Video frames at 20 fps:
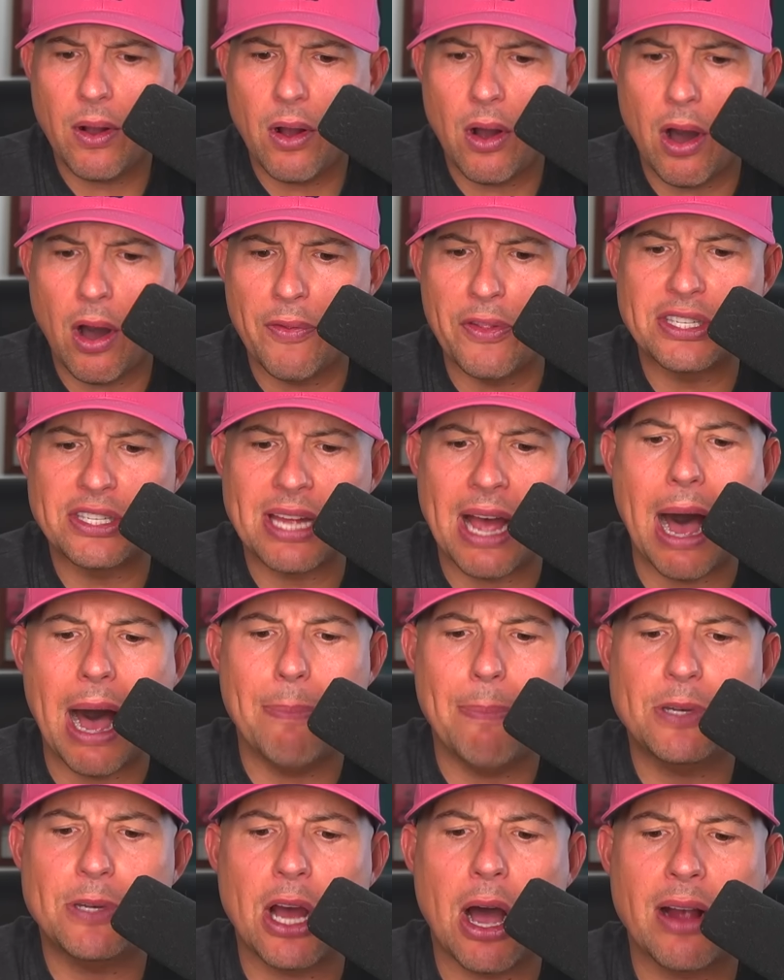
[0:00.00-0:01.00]
on the
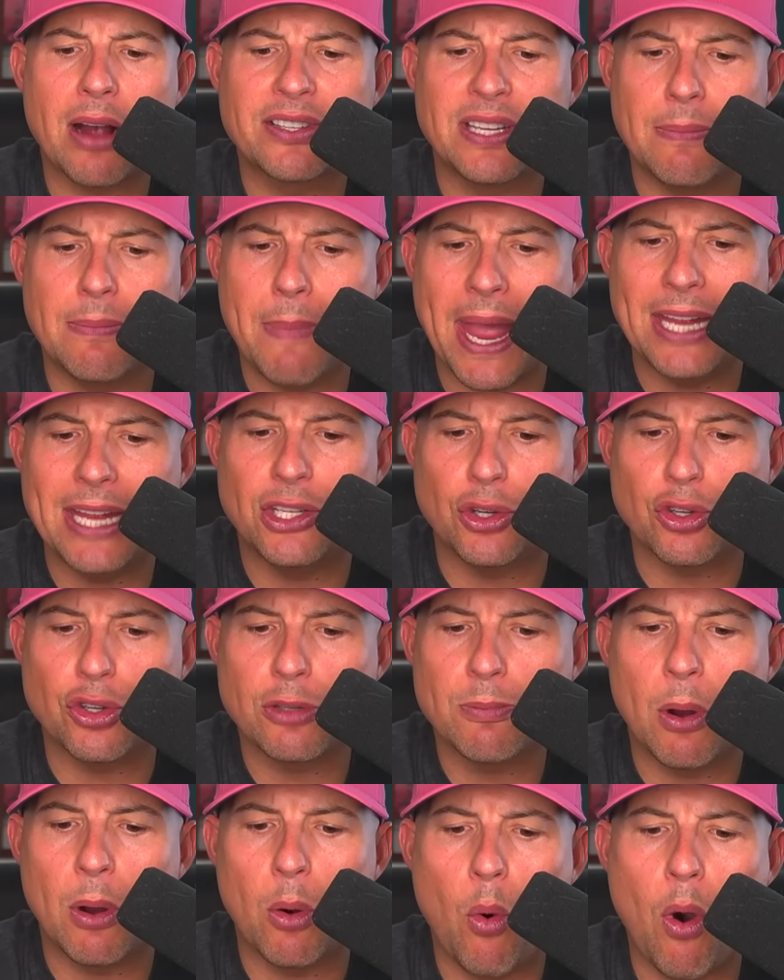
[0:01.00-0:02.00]
top dogs in majors,
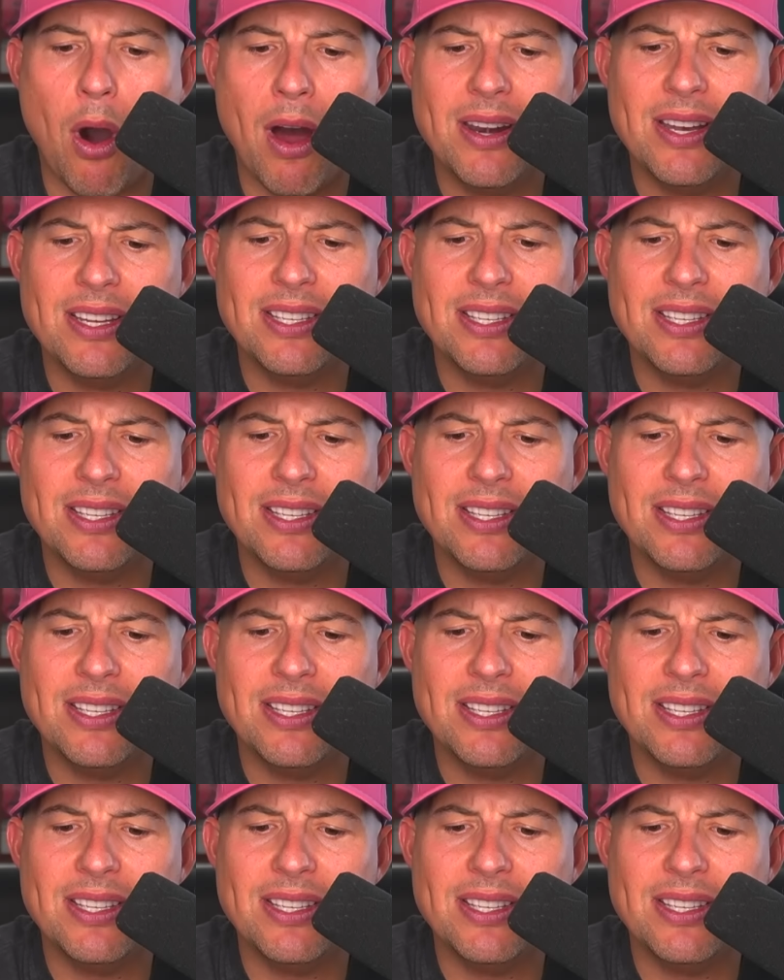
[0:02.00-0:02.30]
but wanted to